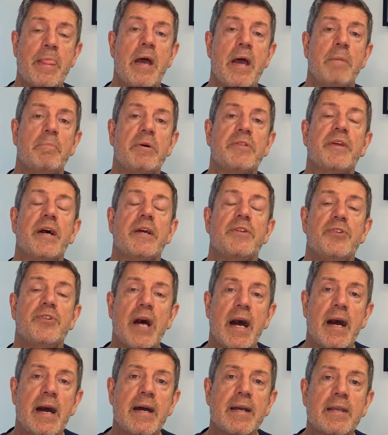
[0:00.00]
but they
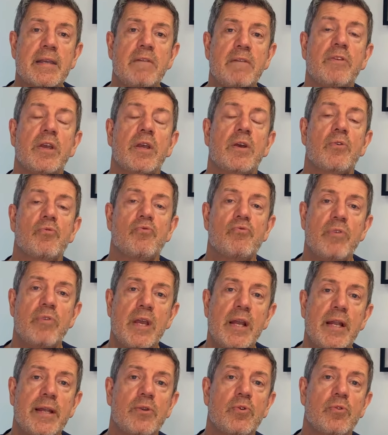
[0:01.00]
are giving a
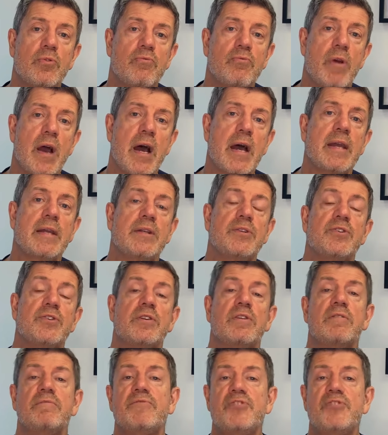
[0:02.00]
really good range of